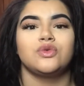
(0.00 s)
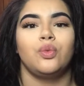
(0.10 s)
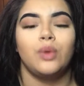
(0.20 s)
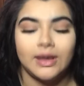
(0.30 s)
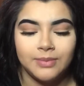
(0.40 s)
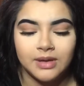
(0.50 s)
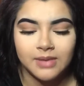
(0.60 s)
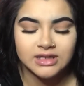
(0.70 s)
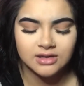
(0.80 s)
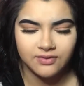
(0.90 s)
wiping
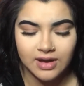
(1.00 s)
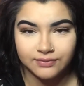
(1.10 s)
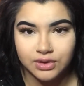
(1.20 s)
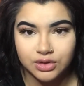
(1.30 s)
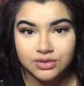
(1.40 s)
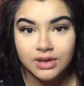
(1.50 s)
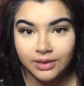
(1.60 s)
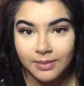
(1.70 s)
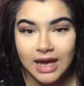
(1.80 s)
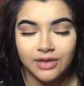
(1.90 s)
myself after using
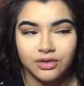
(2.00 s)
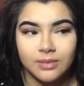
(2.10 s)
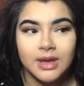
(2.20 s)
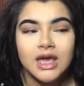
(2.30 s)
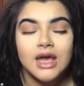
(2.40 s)
the bathroom.